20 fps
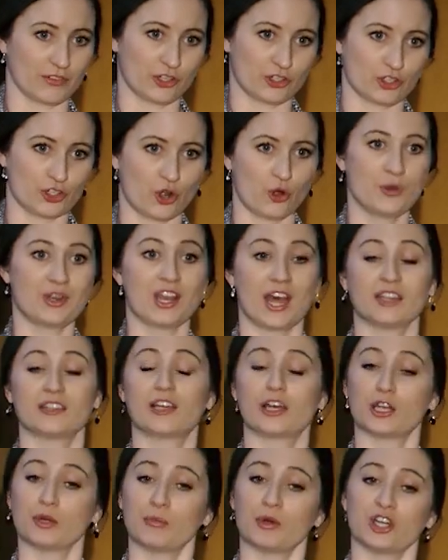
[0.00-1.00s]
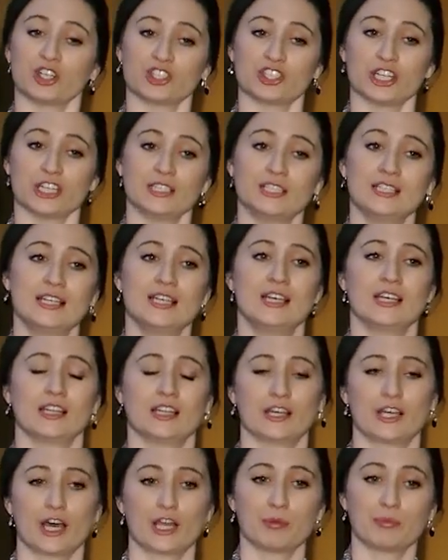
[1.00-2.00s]
of the show, not the gutta percha.
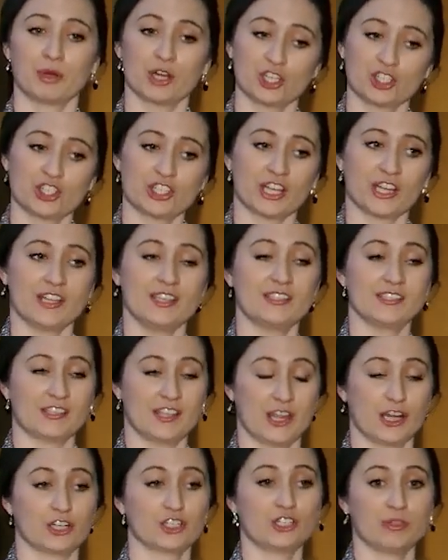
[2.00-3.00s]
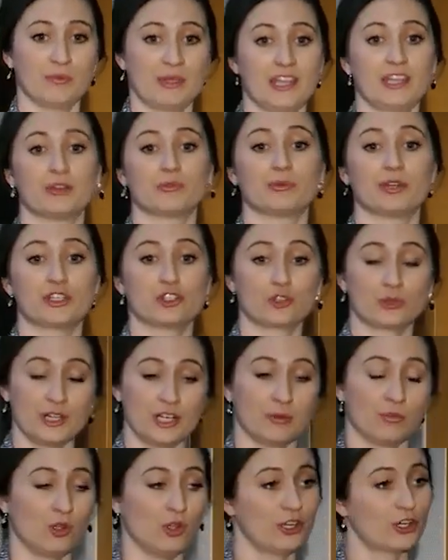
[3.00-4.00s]
The gutta percha is there to make it
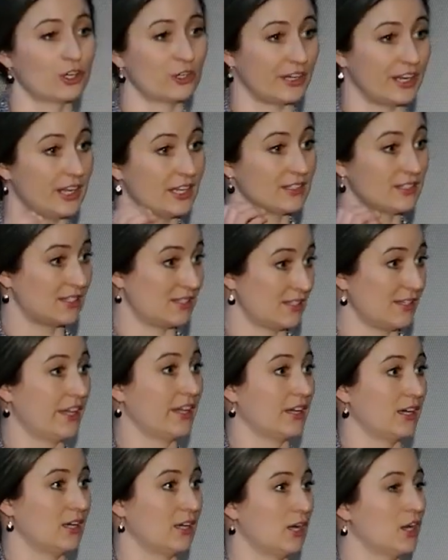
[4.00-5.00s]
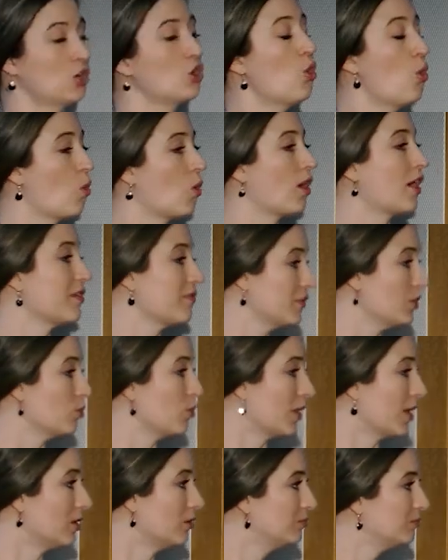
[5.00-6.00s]
retreatable. It creates like a core, if you
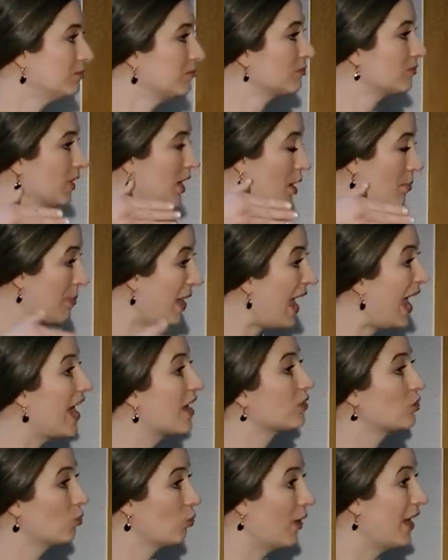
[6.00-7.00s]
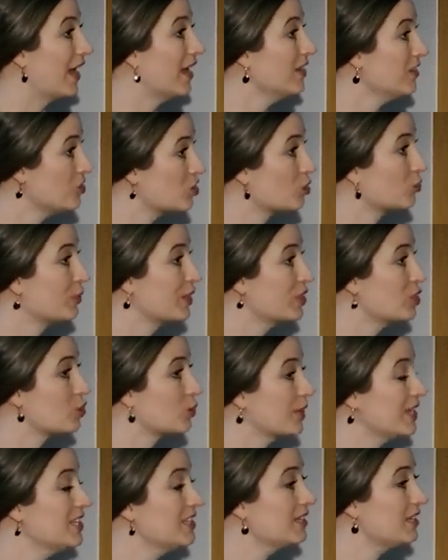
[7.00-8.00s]
will, a pathway to
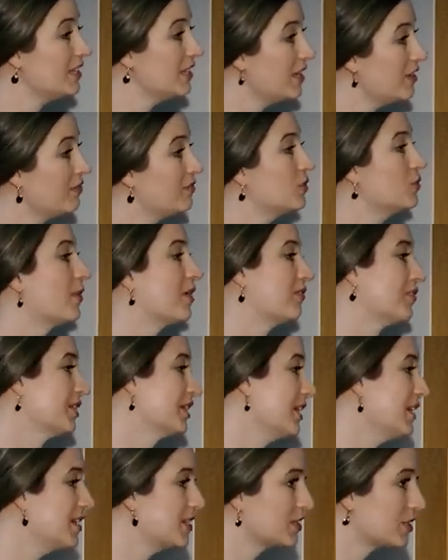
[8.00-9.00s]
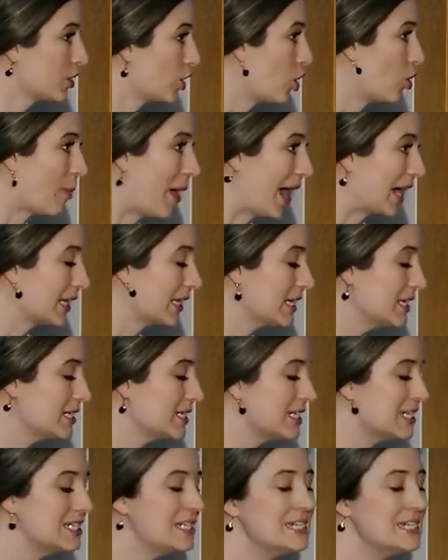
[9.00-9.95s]
retreat if you ever needed to go back in.